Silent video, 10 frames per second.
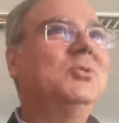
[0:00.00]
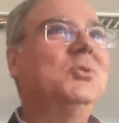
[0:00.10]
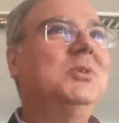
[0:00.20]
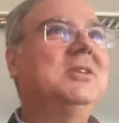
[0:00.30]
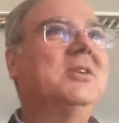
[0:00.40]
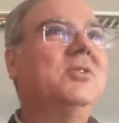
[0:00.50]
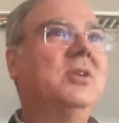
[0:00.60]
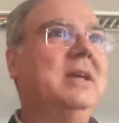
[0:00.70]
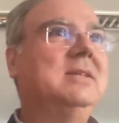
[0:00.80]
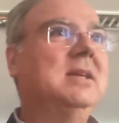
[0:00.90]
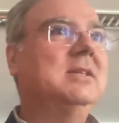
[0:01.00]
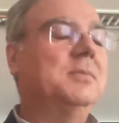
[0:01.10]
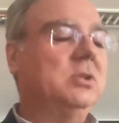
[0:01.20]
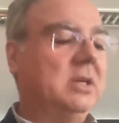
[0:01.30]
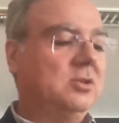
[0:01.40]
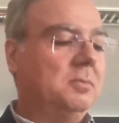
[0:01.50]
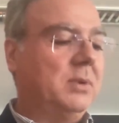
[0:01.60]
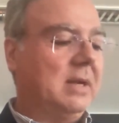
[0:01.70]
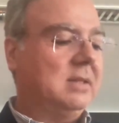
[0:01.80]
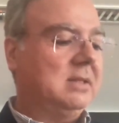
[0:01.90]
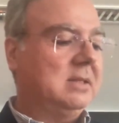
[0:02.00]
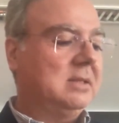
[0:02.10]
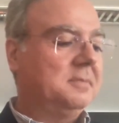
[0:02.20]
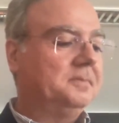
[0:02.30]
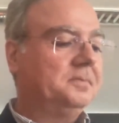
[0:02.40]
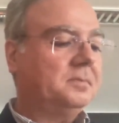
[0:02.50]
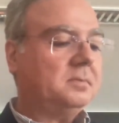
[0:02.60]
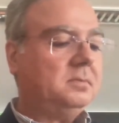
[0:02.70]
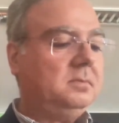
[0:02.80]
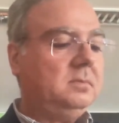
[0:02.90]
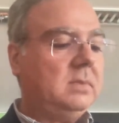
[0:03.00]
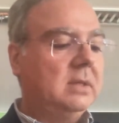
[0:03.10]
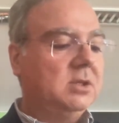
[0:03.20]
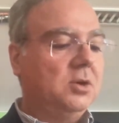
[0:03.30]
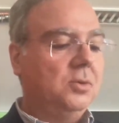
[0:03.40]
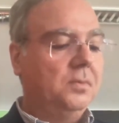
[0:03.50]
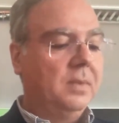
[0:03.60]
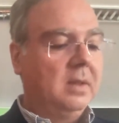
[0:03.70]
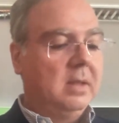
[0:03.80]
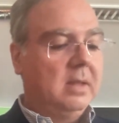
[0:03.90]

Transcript: to interiorize data protection practices. So